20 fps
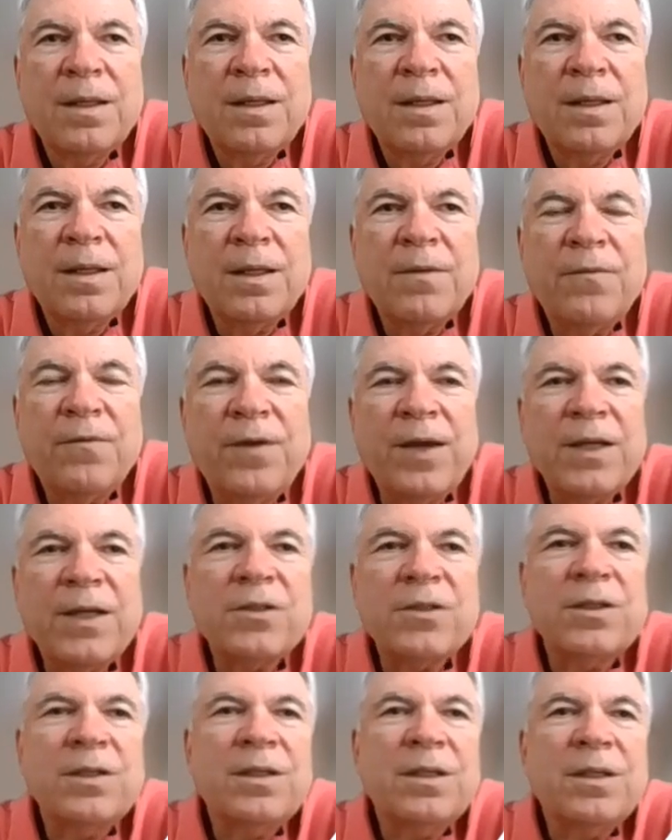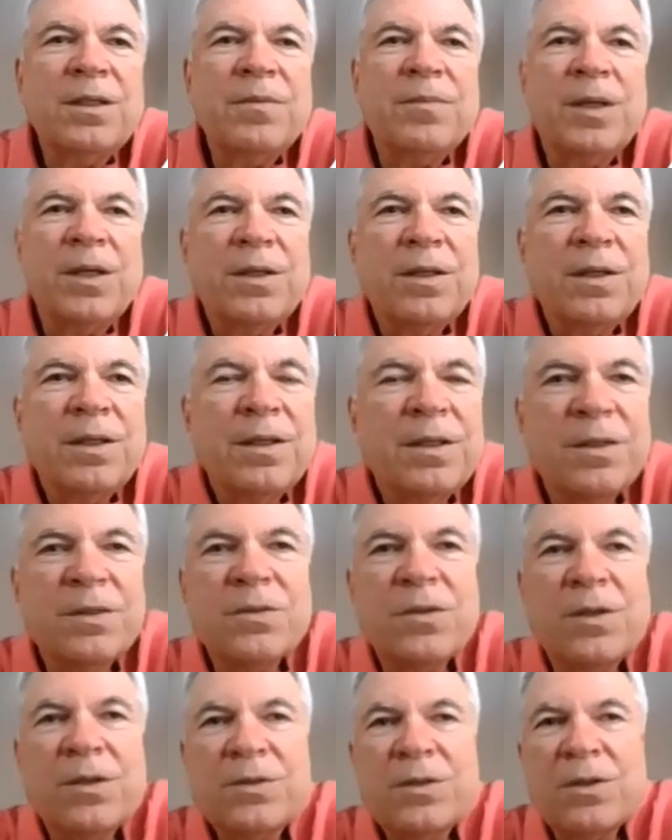Infection in the mother is
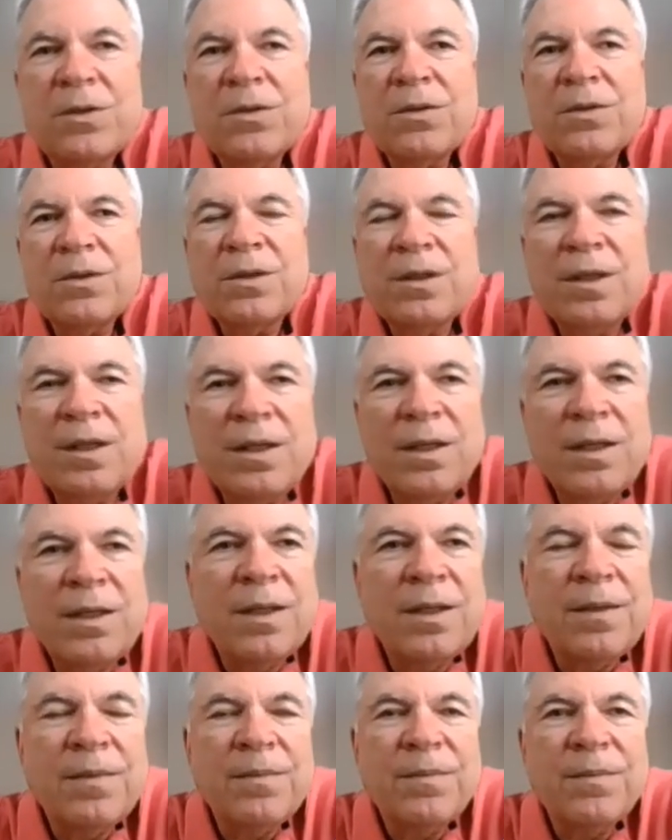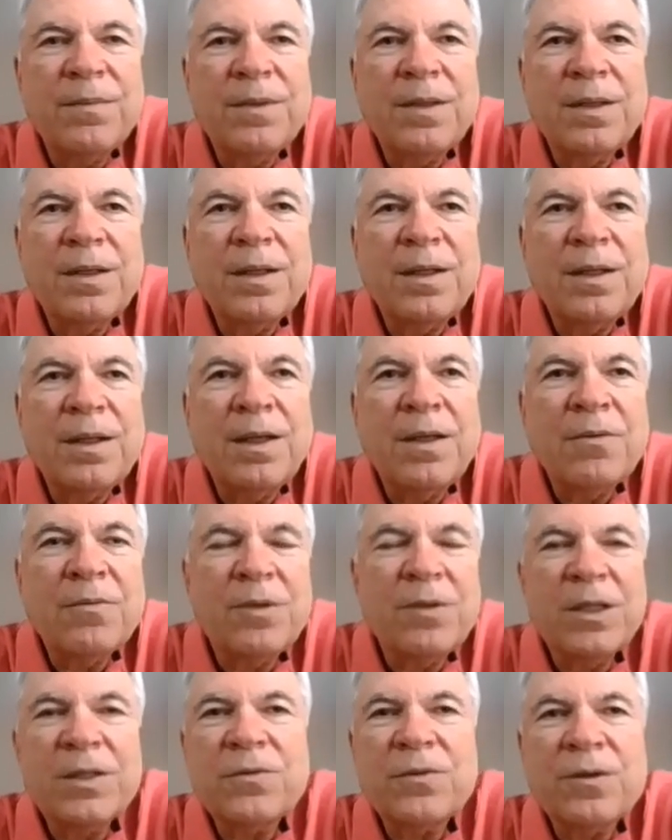also a
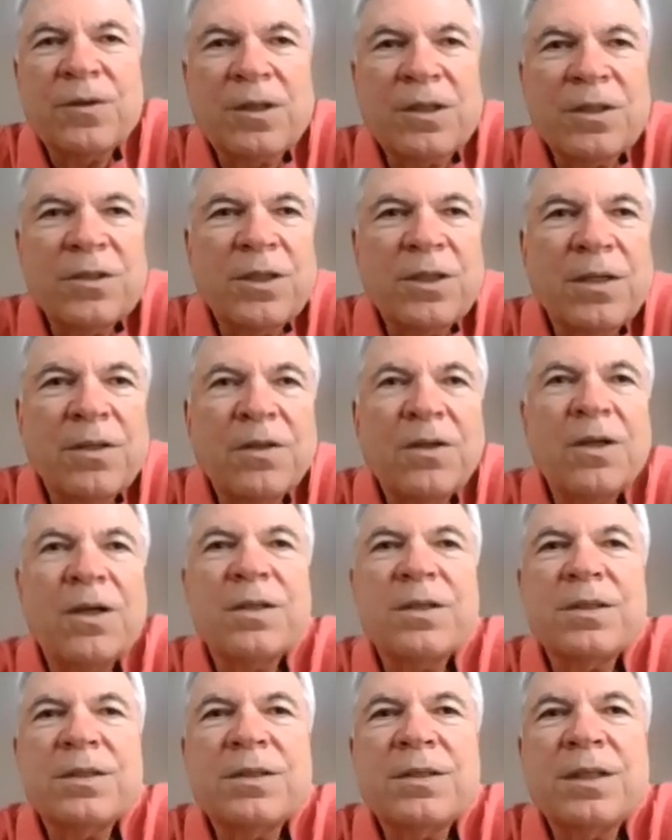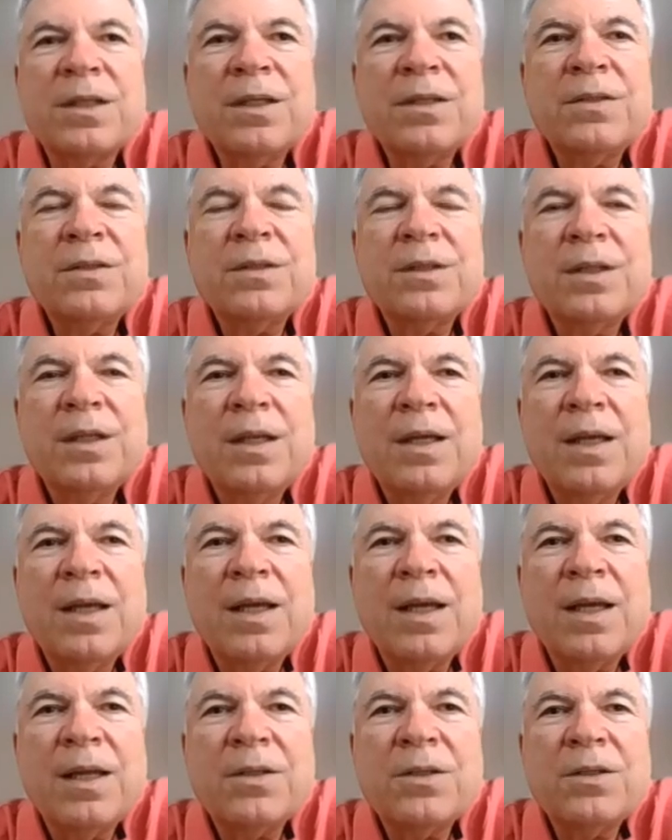risk for congenital heart disease,
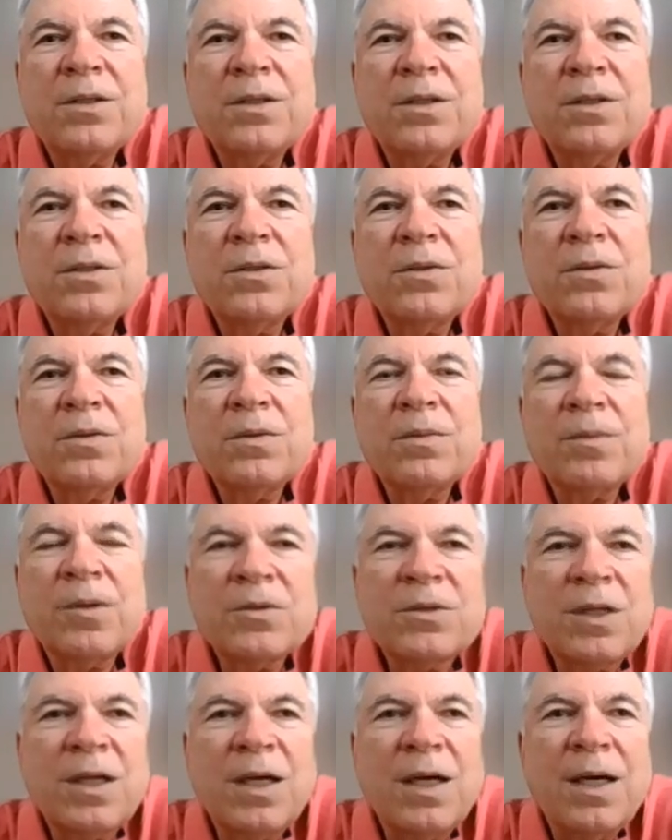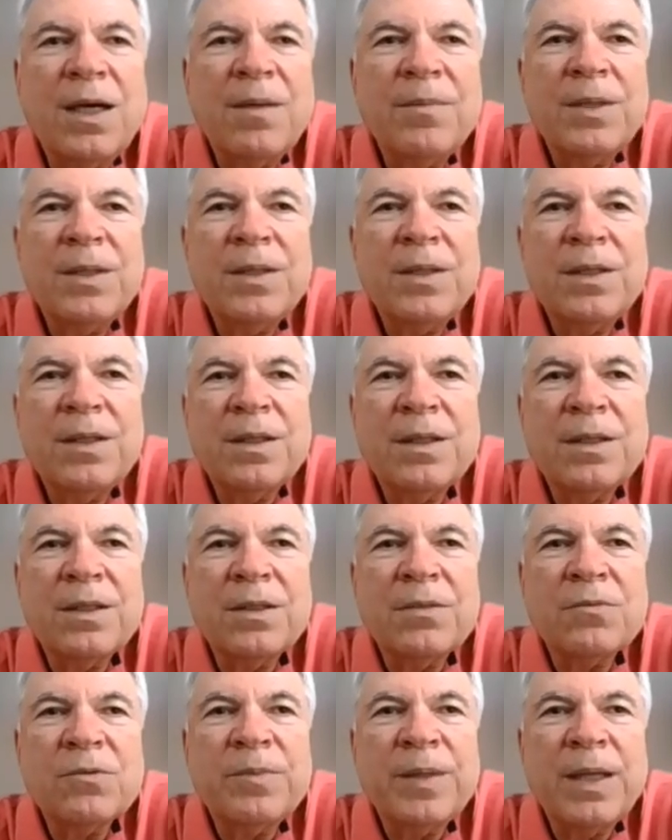and the two of the most common,
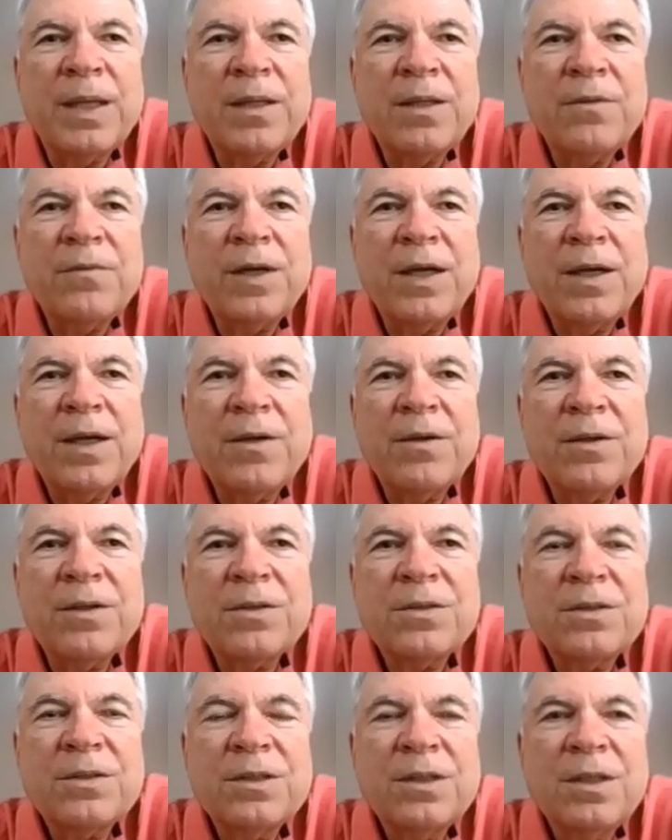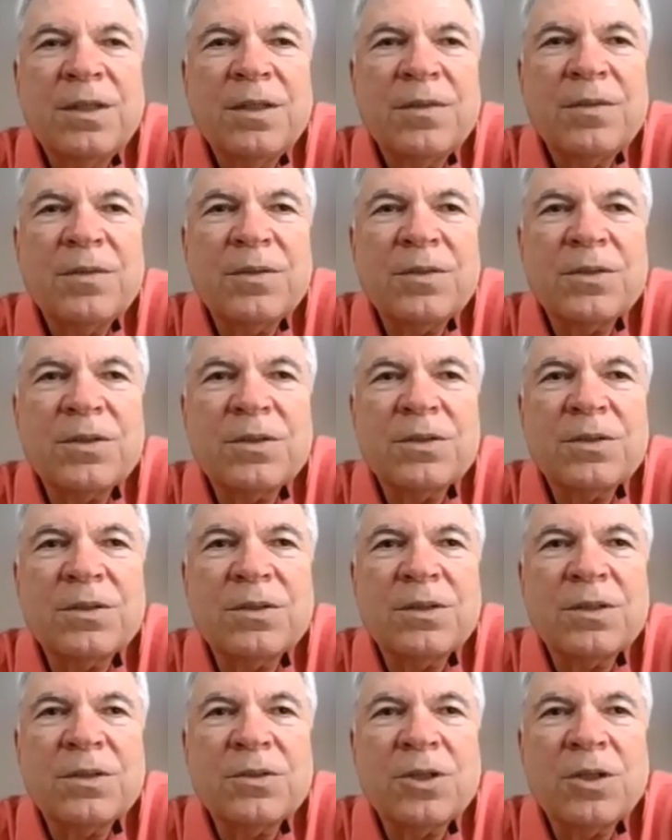rubella virus, which is
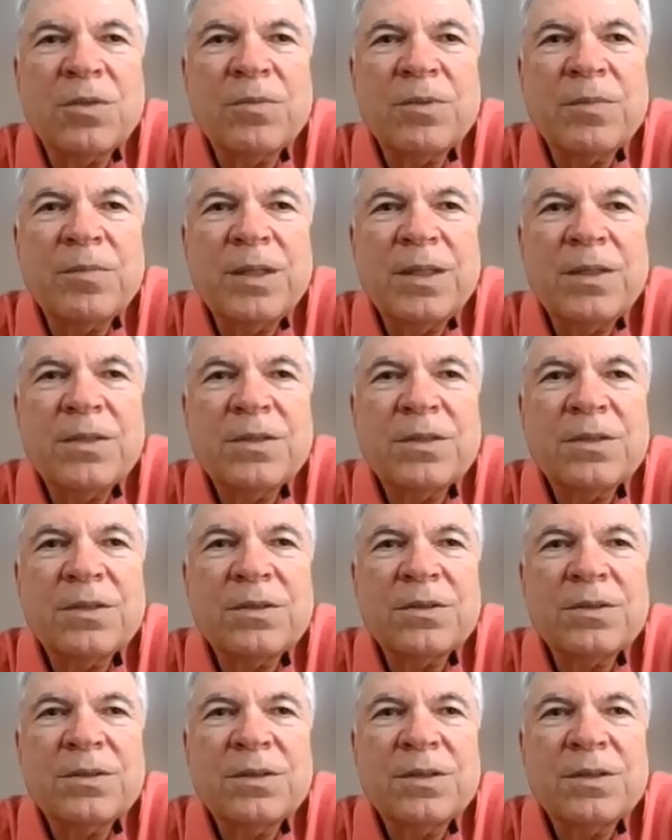German measles,